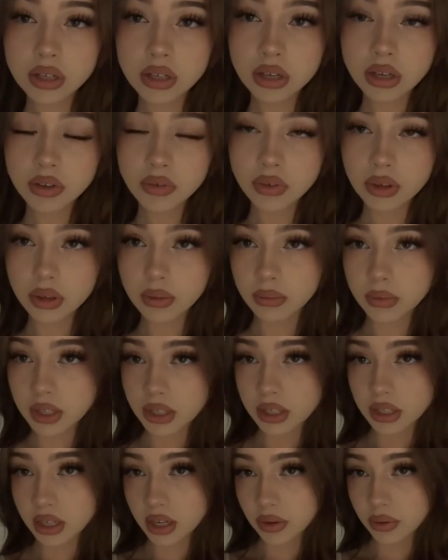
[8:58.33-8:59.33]
Nobody cares
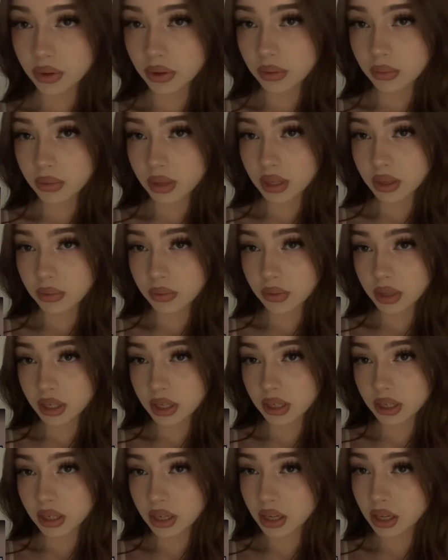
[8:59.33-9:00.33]
about the young men no
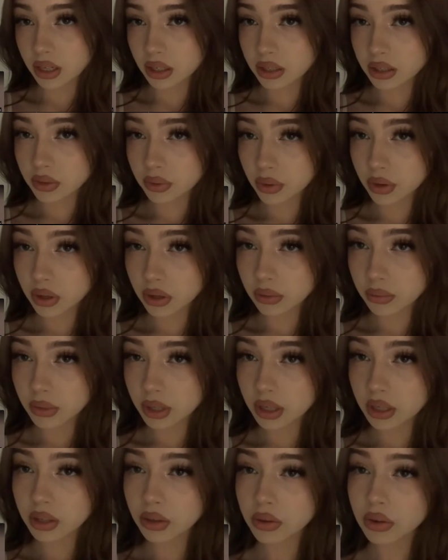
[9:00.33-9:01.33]
more. They just want the young
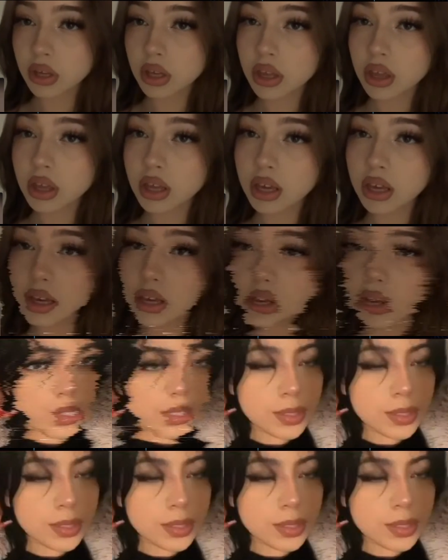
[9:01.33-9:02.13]
men to have sex and just